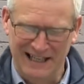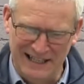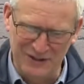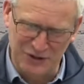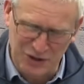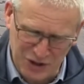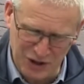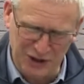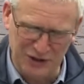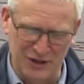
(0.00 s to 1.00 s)
is
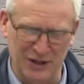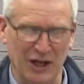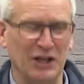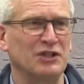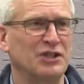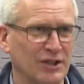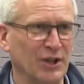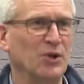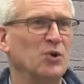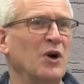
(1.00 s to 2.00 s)
just
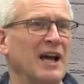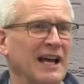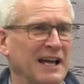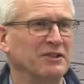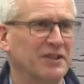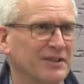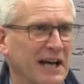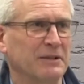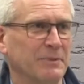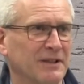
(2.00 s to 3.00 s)
so
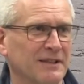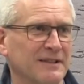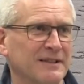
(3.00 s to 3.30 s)
incredible.